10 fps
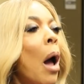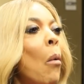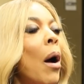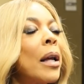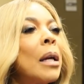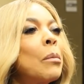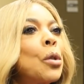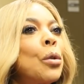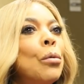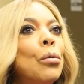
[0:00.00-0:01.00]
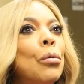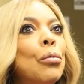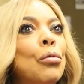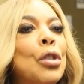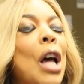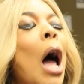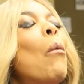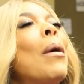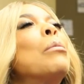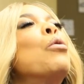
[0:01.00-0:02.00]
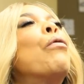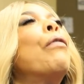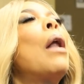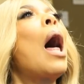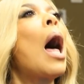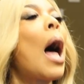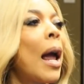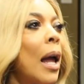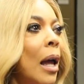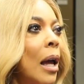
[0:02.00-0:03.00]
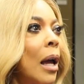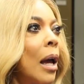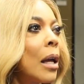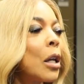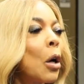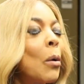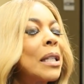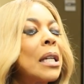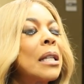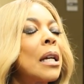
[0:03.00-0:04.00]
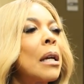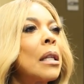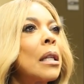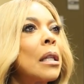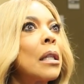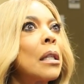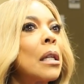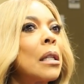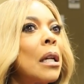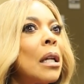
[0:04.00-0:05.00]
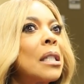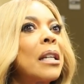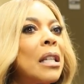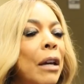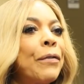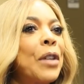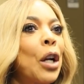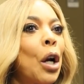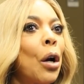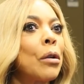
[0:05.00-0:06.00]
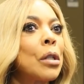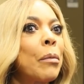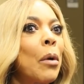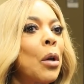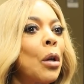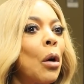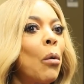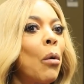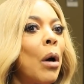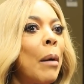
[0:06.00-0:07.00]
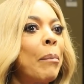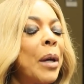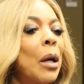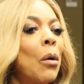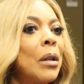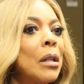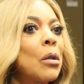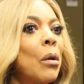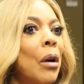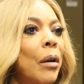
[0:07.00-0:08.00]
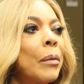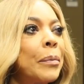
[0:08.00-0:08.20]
So I want him to fly. It's a gift and a curse, being on this long.